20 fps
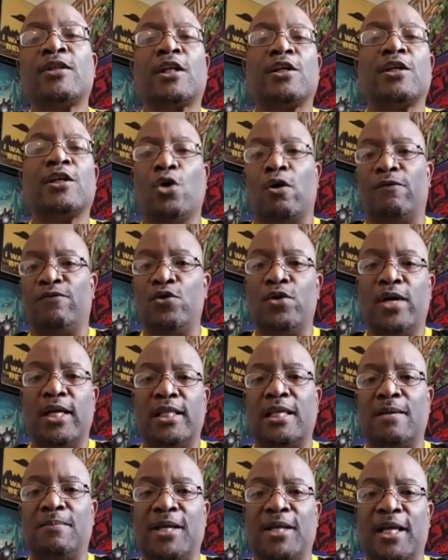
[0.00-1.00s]
So if you get
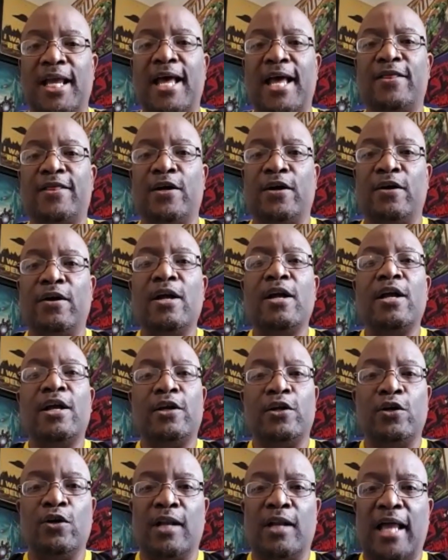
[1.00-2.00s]
them together,
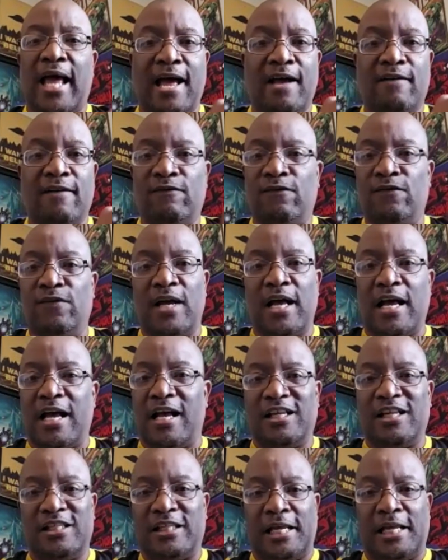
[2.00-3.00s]
you'll have,
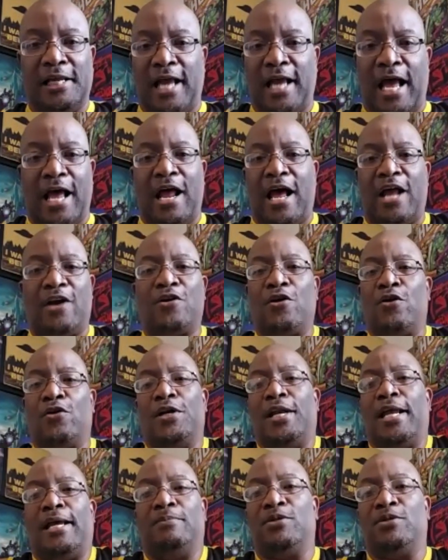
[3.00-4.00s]
say, I don't know the
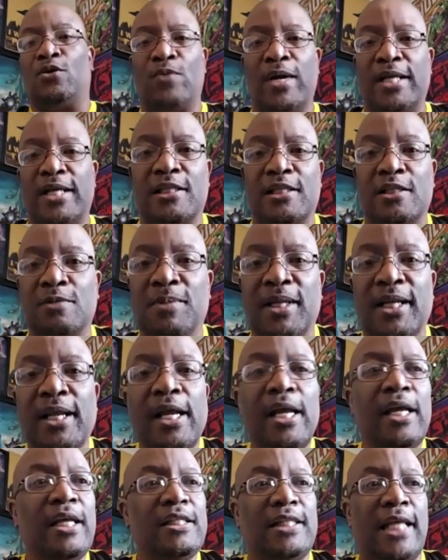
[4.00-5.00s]
names of the races, but
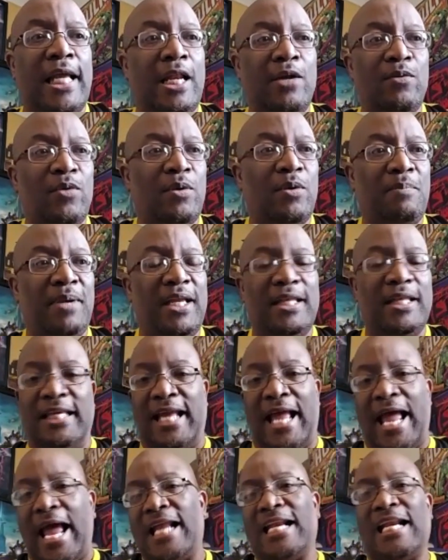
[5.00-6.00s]
say it would be the
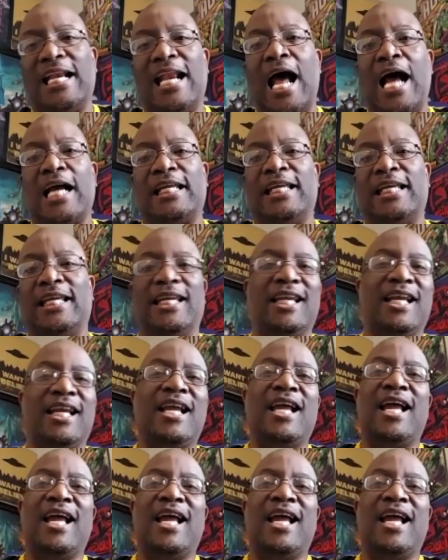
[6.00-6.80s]
Anunnaki